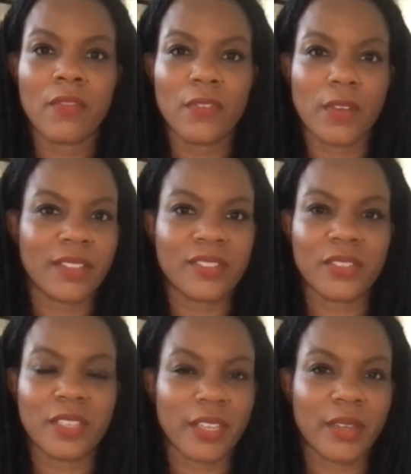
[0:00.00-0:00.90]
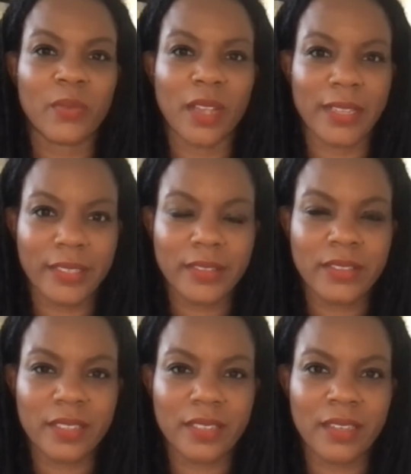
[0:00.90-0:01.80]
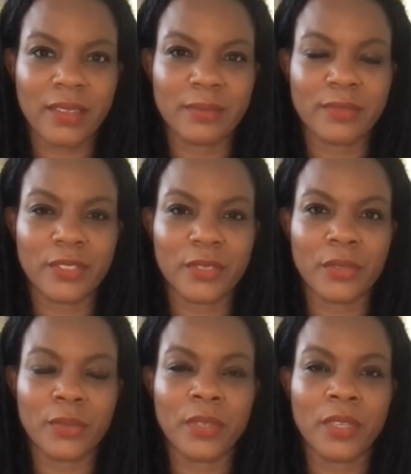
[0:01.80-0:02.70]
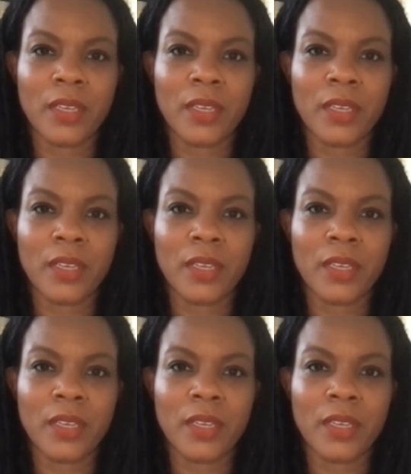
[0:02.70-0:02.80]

for us to get it right, to